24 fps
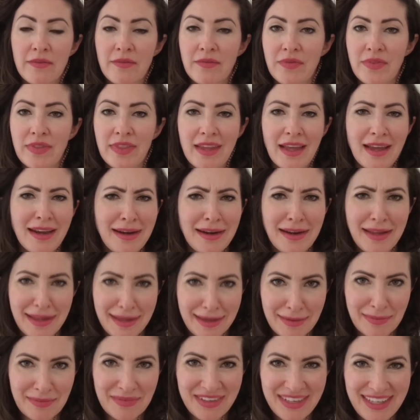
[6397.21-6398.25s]
not on
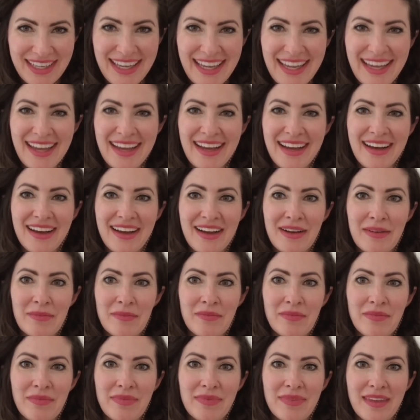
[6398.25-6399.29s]
him, um,
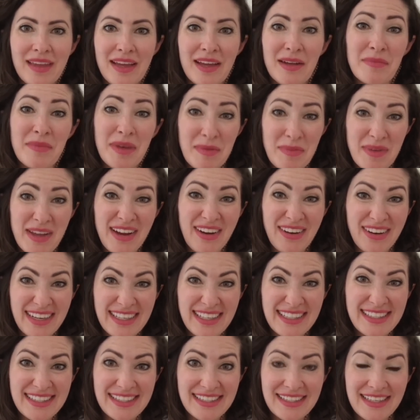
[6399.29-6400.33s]
on my
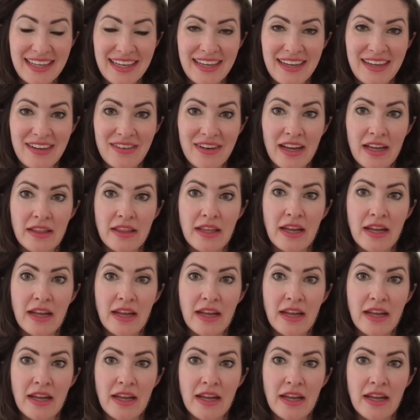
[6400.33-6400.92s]
parents, right?